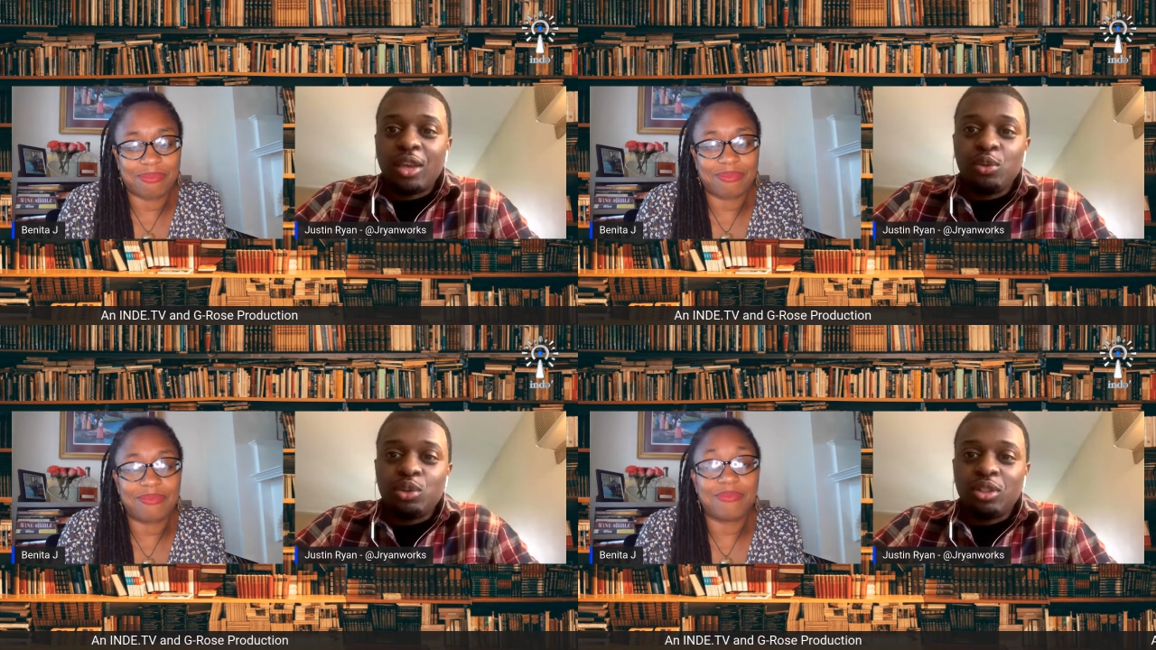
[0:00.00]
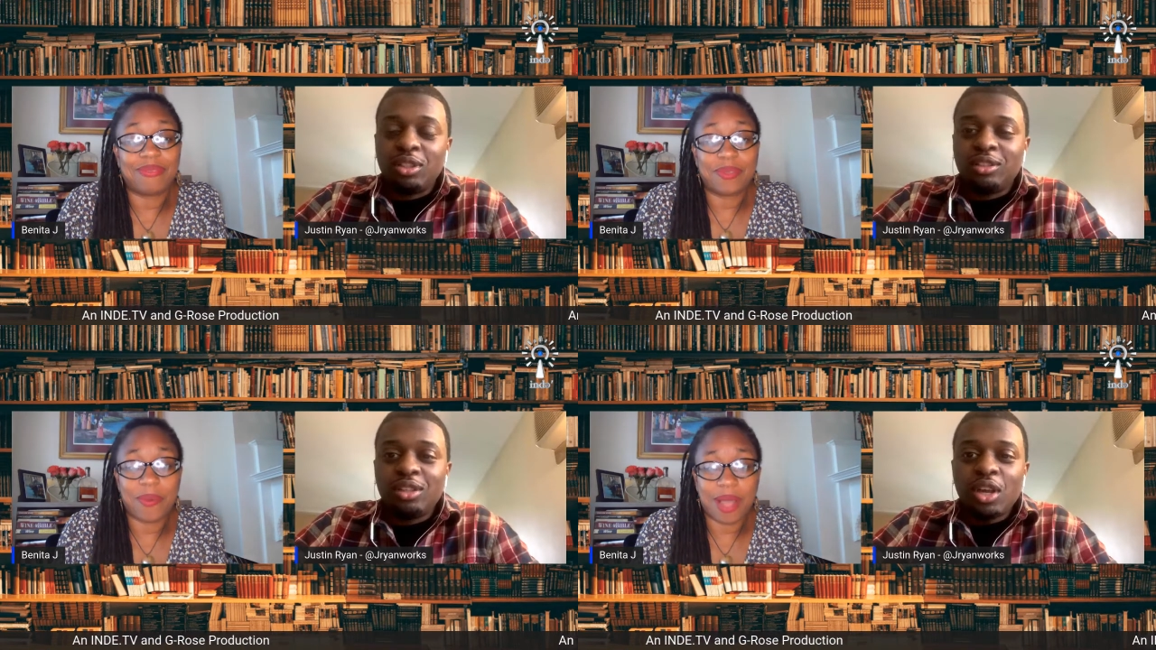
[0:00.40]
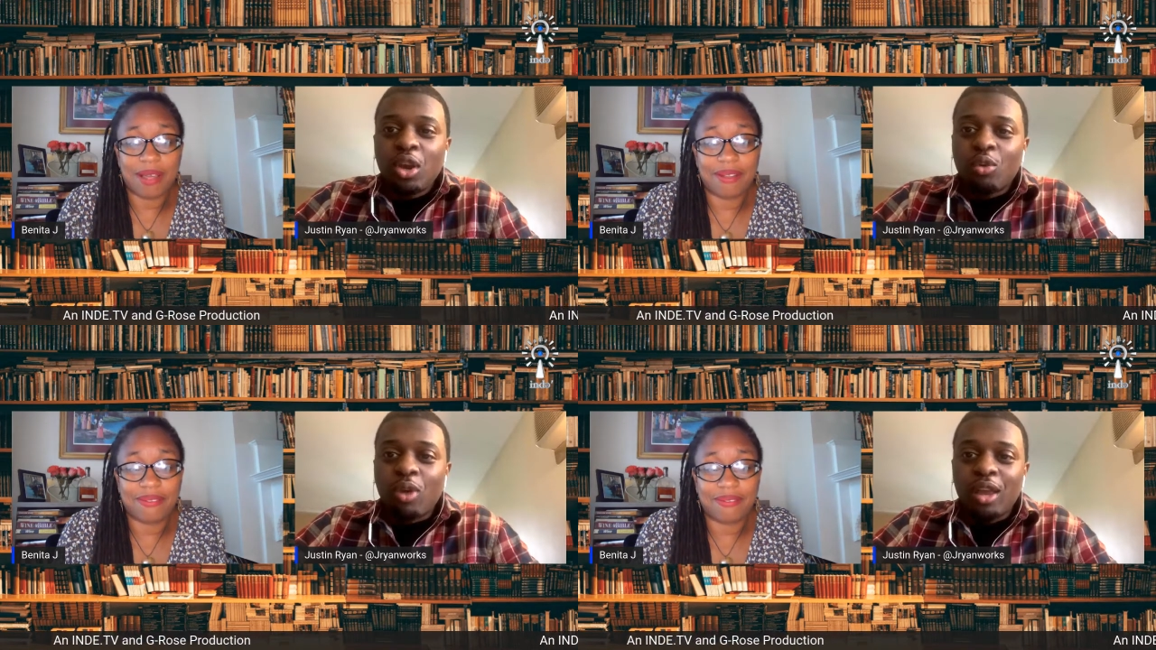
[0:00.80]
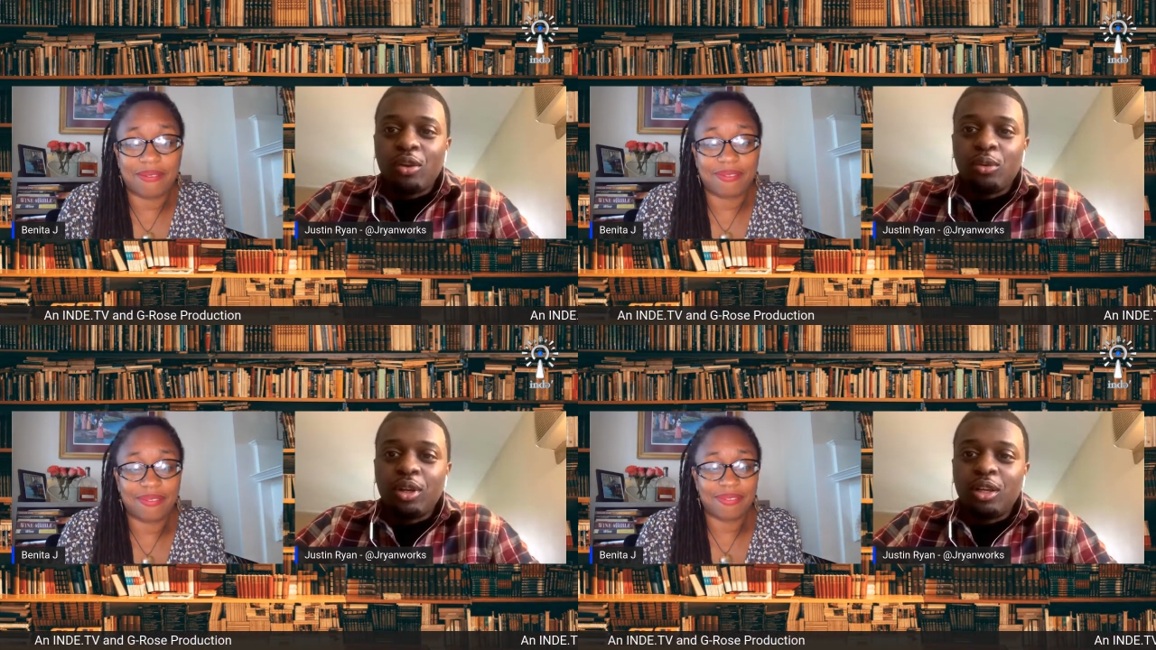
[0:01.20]
Speaker 1: I used to
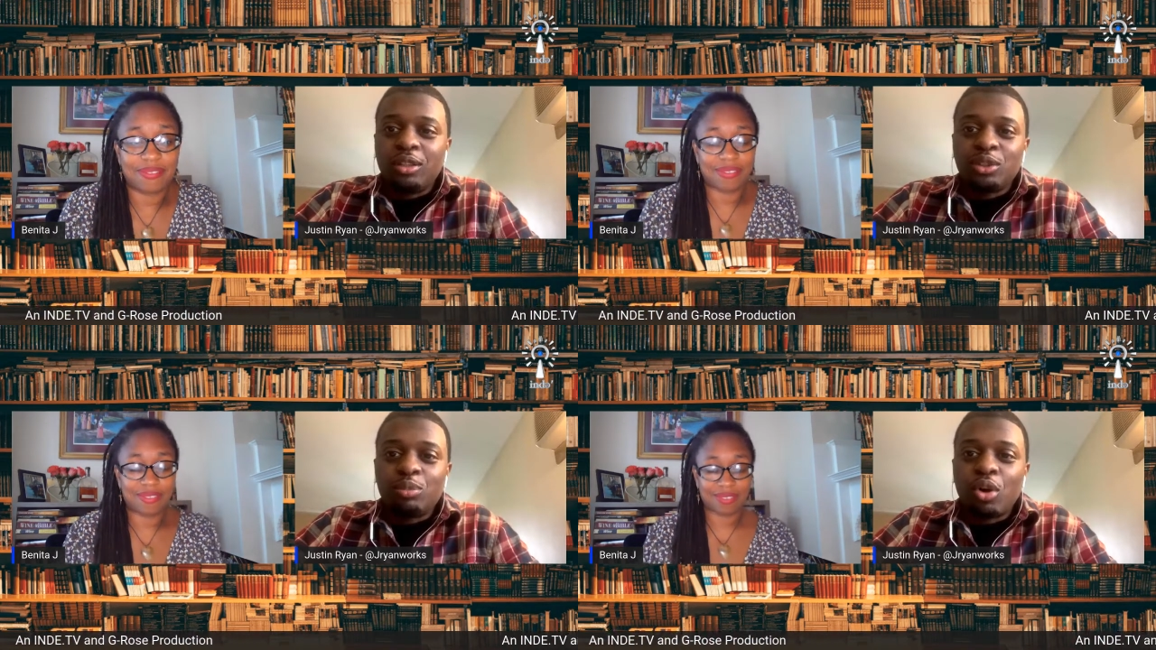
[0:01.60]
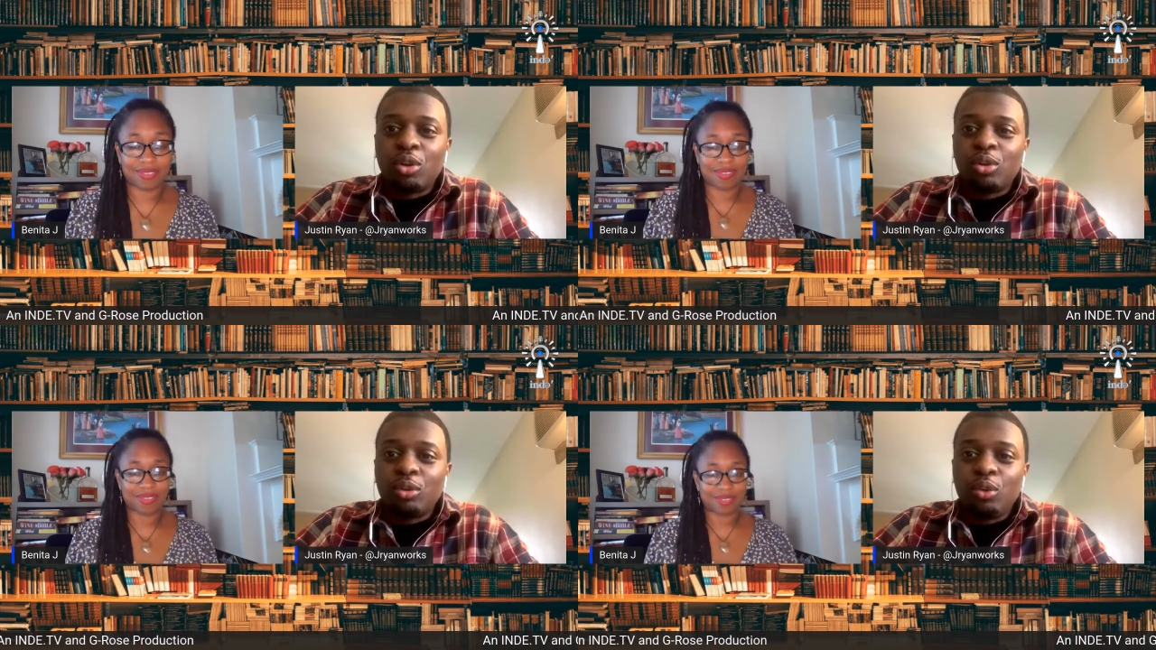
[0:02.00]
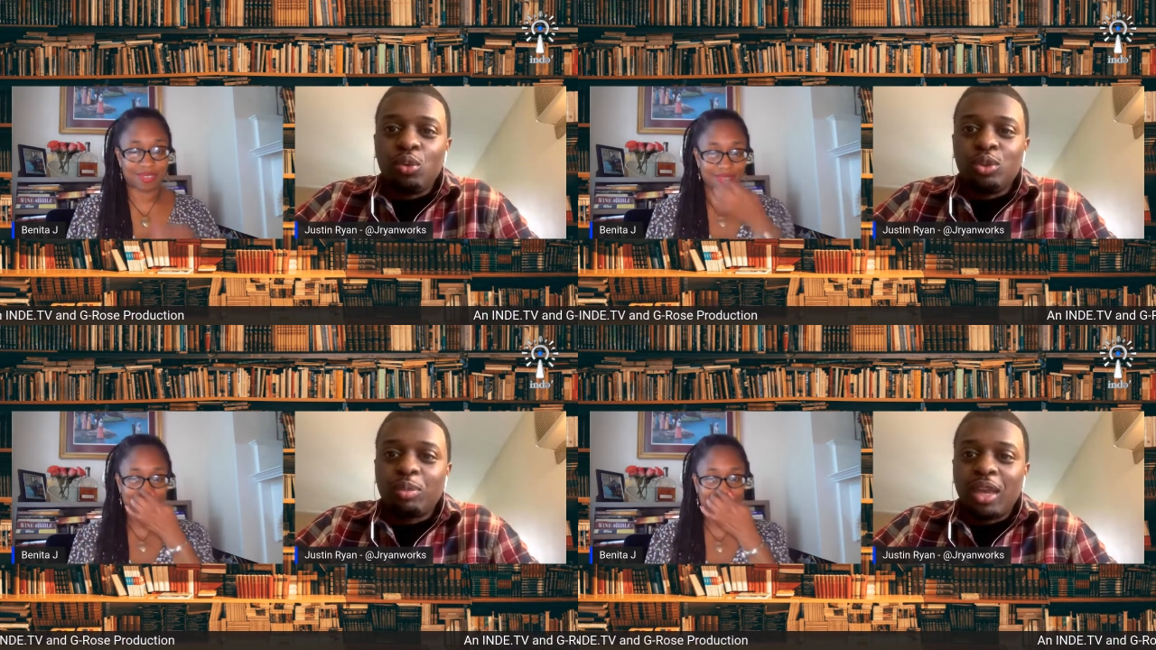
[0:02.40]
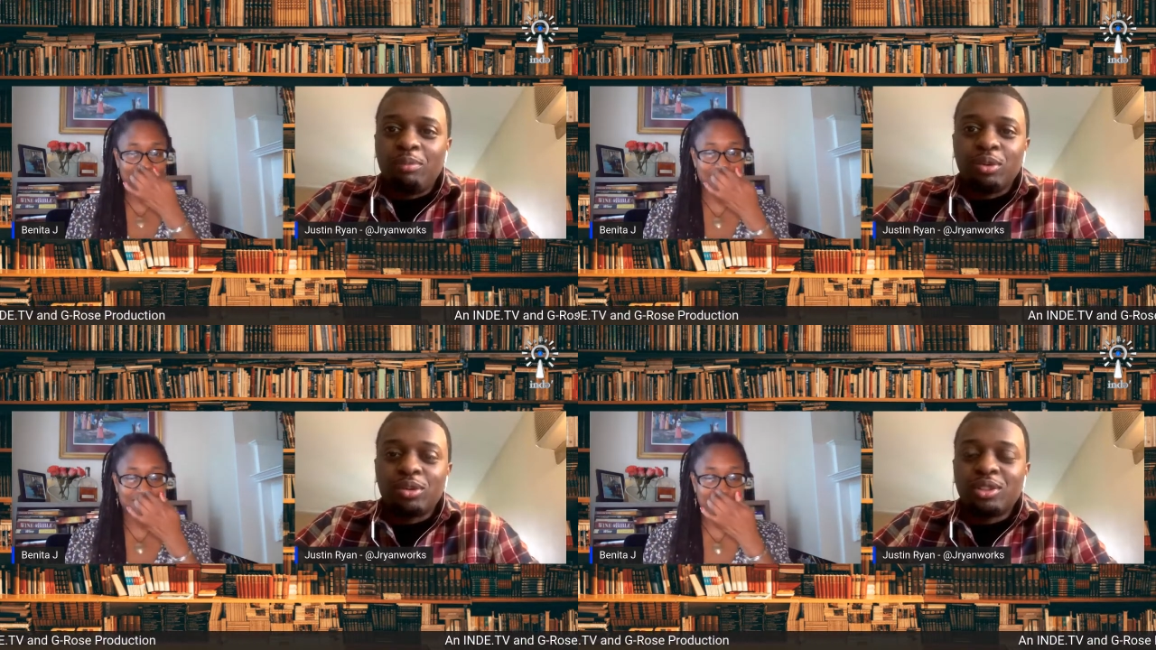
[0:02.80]
write on uh, small little
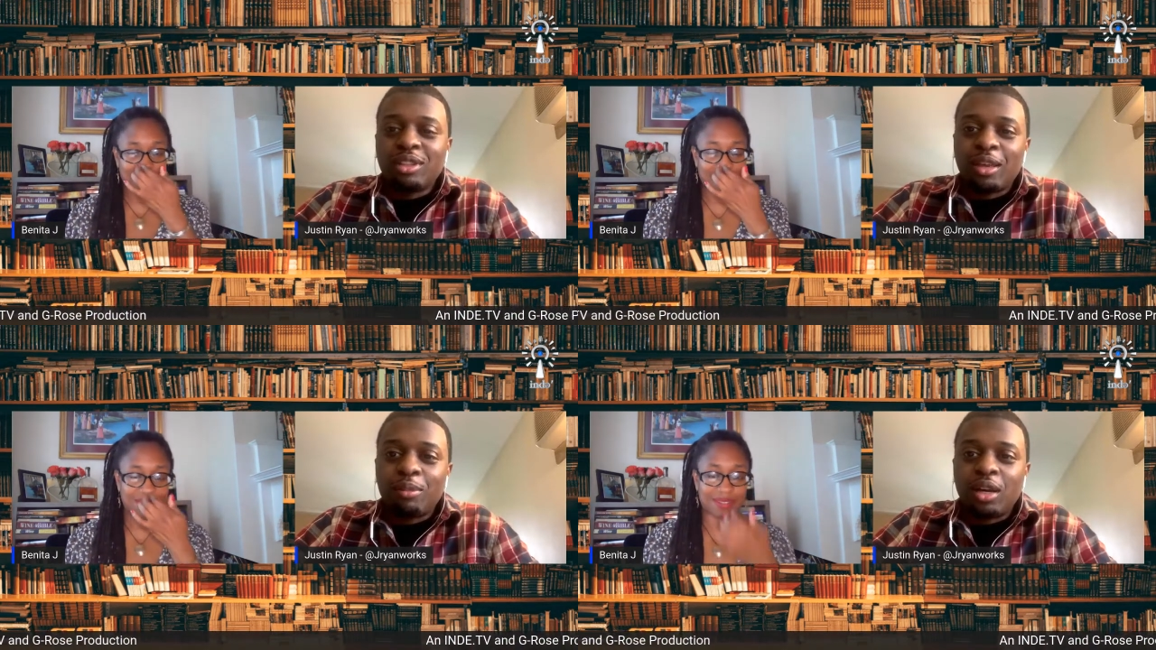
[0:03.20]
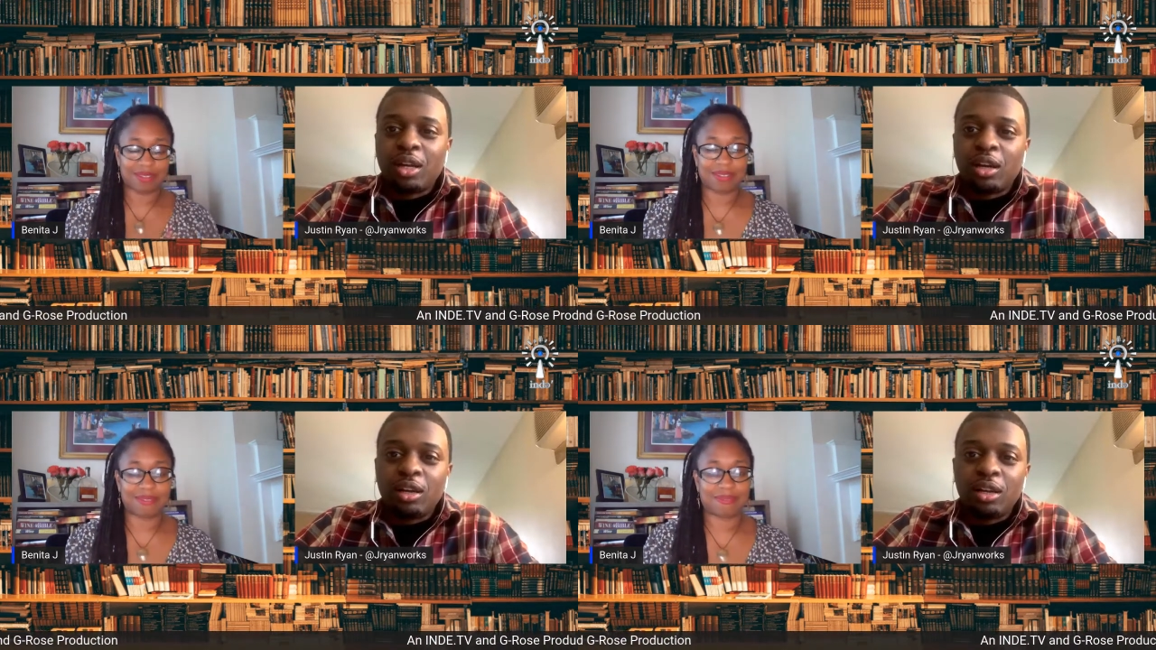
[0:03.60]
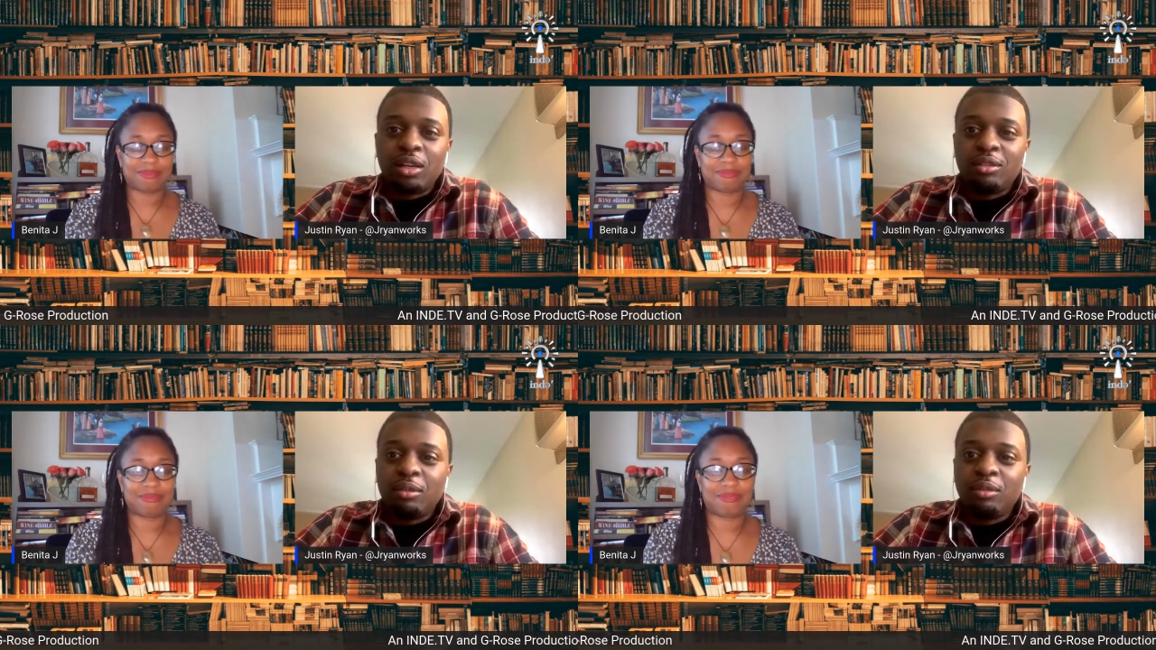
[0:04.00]
newspapers that my uh,